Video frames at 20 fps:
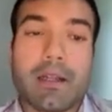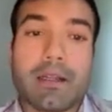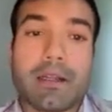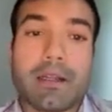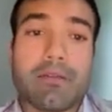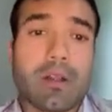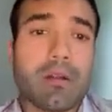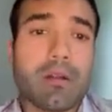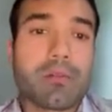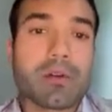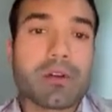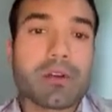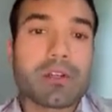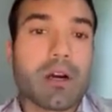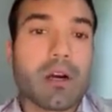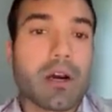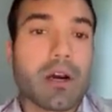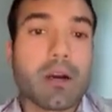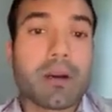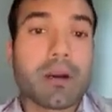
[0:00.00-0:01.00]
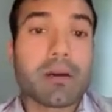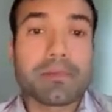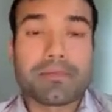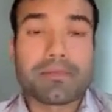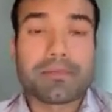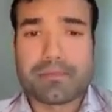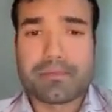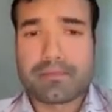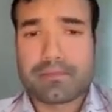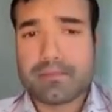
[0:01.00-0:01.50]
Developers are
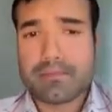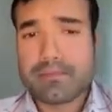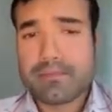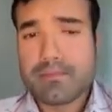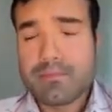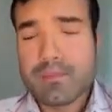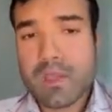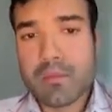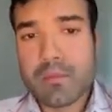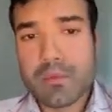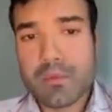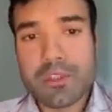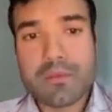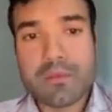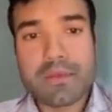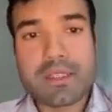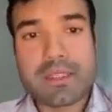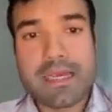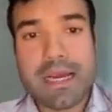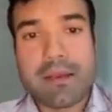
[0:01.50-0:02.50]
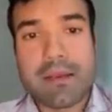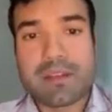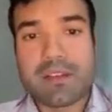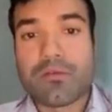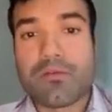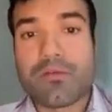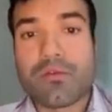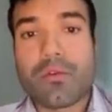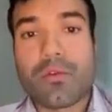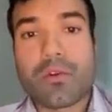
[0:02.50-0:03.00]
most of the times
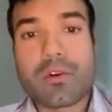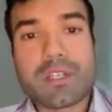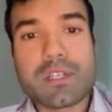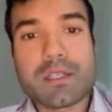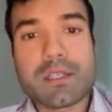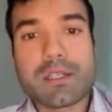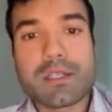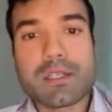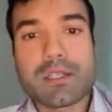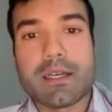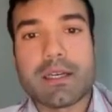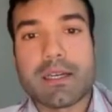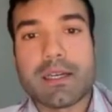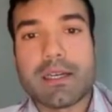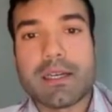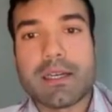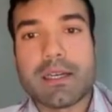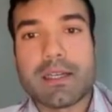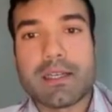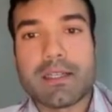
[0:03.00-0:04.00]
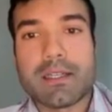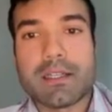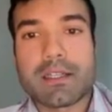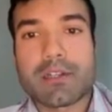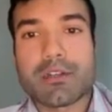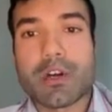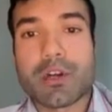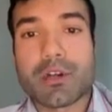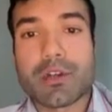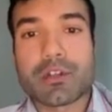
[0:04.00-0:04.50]
enforcing these
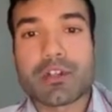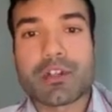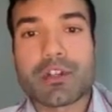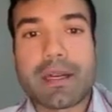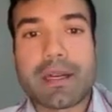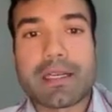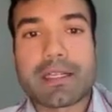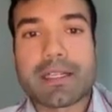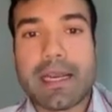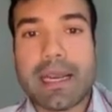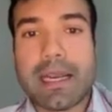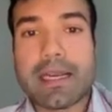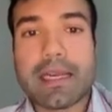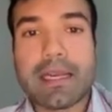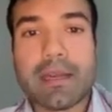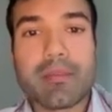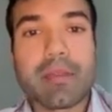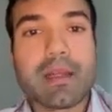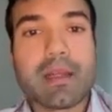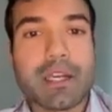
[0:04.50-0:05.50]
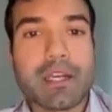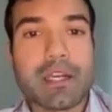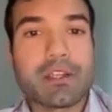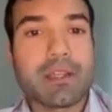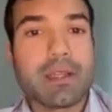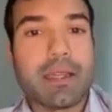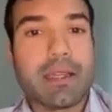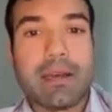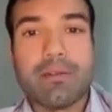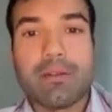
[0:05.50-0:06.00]
constraints at the
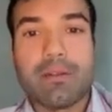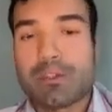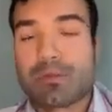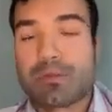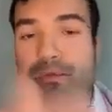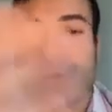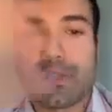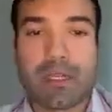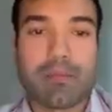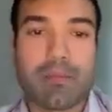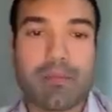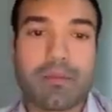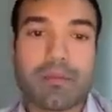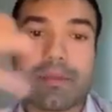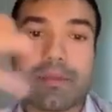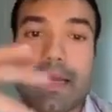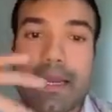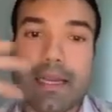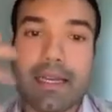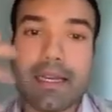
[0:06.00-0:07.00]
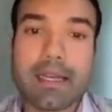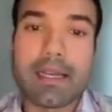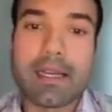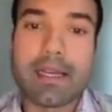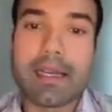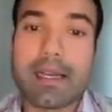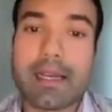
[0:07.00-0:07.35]
application level. So for example, dealing